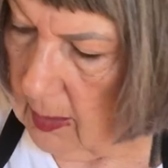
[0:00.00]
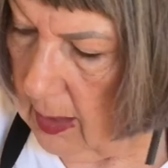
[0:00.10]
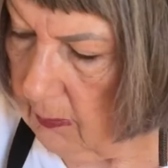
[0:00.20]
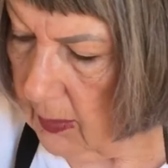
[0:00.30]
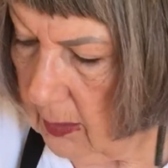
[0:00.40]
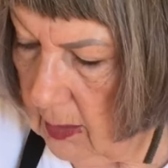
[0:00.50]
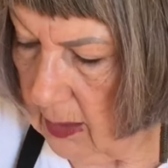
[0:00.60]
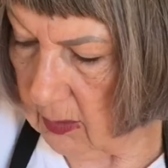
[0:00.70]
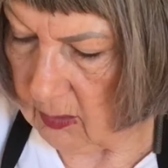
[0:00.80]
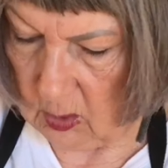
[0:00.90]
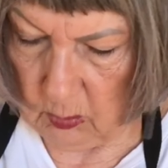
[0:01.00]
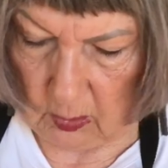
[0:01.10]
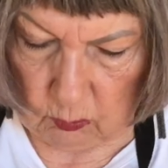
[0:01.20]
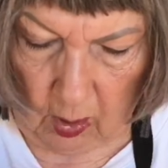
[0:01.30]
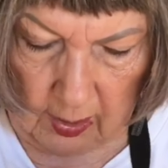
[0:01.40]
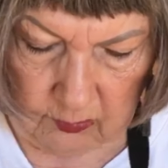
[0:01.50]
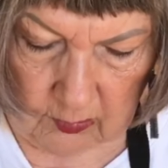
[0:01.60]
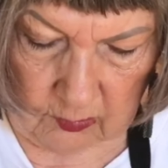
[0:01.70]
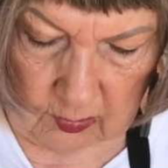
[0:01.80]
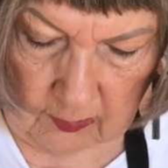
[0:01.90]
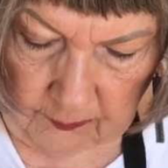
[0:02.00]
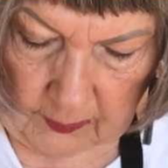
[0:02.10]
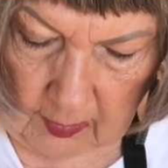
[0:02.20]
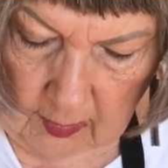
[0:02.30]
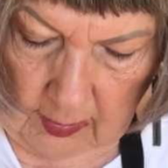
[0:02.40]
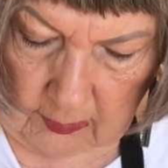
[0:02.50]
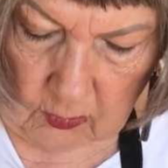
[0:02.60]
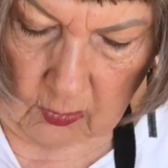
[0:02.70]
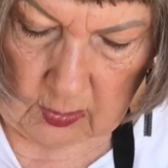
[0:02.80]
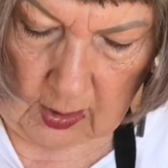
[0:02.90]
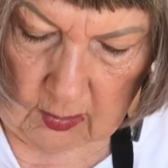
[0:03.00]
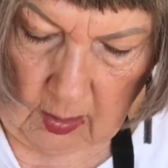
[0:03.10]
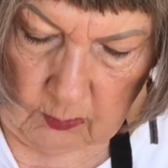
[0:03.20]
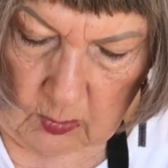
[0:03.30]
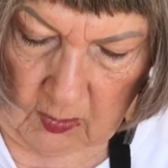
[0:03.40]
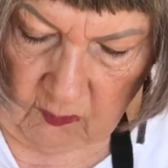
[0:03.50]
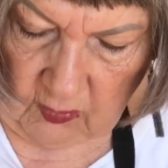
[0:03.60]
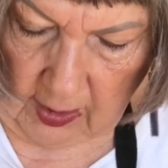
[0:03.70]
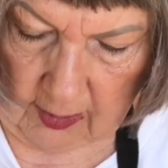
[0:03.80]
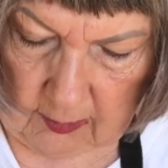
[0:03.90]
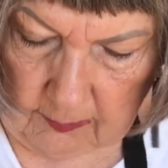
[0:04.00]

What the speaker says: And then, as I said, when it rises, it's going to end up to be flat.